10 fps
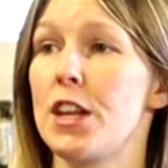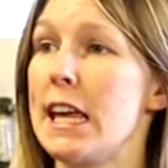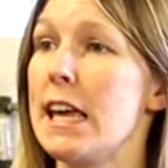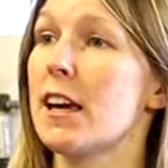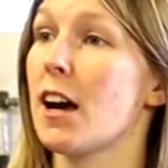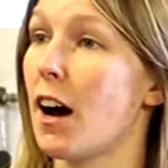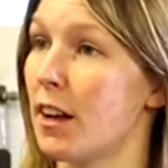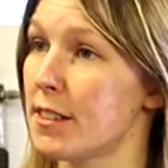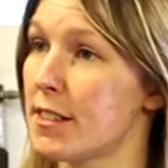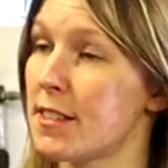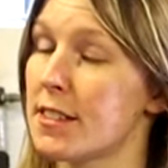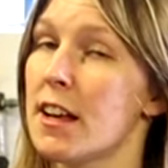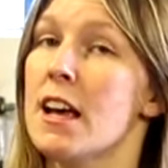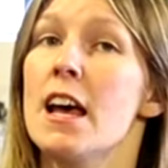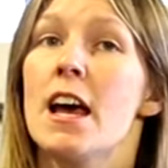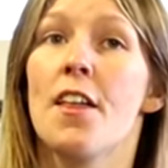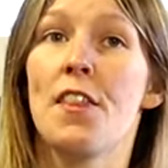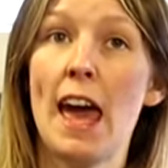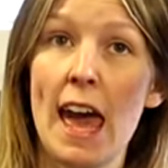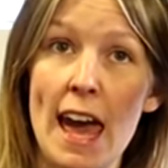three cuts.
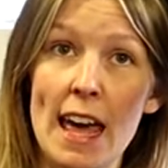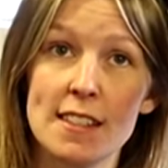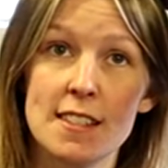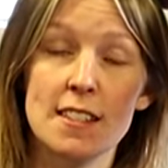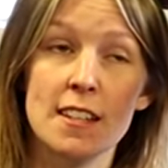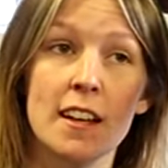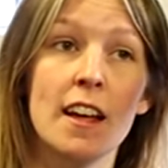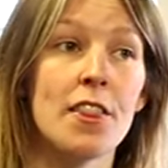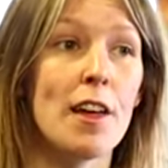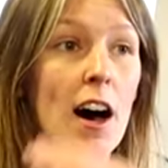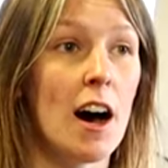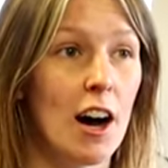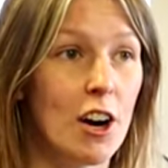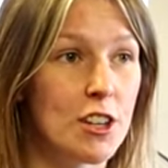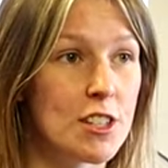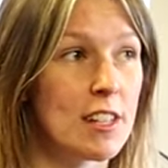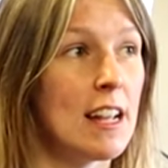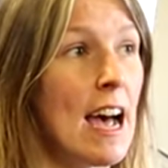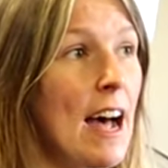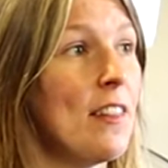The heads, the heart,
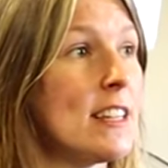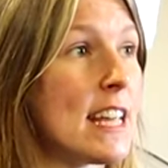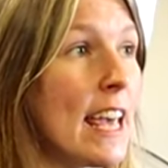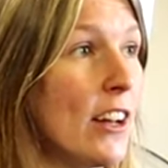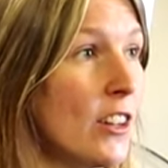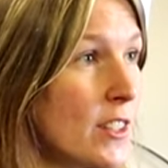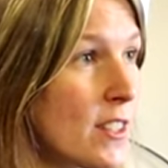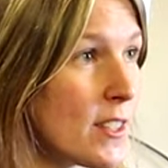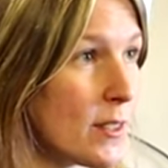and the tails.